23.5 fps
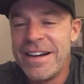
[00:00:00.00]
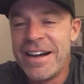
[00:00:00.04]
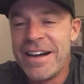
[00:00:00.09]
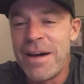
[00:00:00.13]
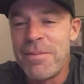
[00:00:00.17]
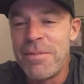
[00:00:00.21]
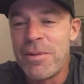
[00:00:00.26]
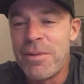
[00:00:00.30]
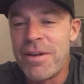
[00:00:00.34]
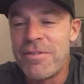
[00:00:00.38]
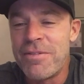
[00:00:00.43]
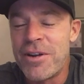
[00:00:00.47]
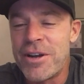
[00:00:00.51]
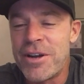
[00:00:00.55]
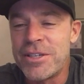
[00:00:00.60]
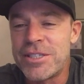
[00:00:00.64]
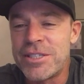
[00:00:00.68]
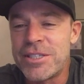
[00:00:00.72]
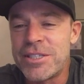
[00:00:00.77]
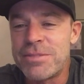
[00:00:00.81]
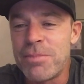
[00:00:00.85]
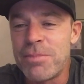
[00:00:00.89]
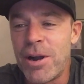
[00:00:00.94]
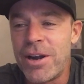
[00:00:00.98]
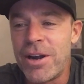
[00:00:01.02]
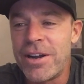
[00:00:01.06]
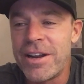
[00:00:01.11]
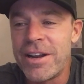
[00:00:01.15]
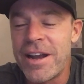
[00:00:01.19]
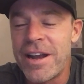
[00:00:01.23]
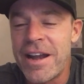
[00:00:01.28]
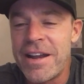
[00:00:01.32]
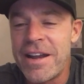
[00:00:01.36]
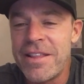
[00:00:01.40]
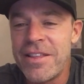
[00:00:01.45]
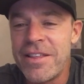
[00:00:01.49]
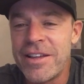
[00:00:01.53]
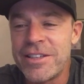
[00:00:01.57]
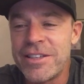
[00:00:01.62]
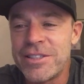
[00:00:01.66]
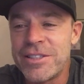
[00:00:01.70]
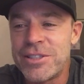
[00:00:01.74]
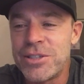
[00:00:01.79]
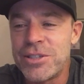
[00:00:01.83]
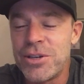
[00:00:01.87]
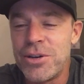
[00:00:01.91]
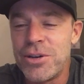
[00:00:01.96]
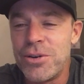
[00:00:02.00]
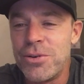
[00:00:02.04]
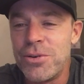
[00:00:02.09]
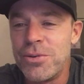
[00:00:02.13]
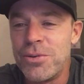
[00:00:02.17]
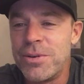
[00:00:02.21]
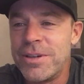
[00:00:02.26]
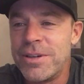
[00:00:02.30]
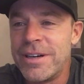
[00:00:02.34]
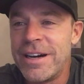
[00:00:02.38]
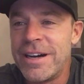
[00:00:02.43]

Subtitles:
I'm not very smart at anything, so